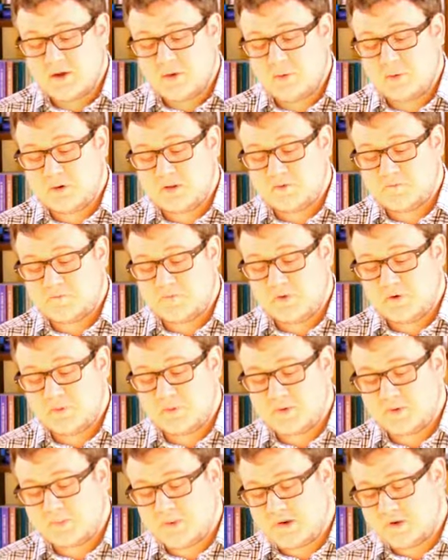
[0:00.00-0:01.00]
who had
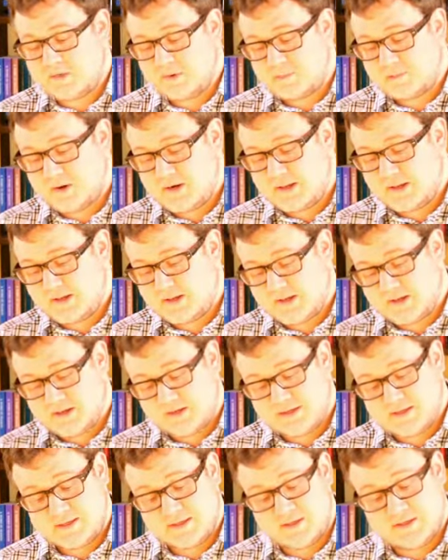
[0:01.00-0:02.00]
informed about the money
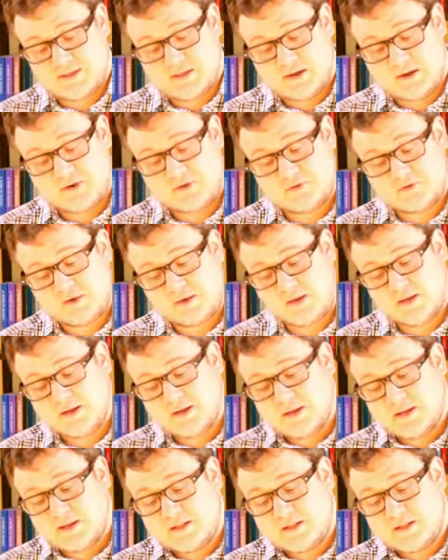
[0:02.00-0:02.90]
against his country,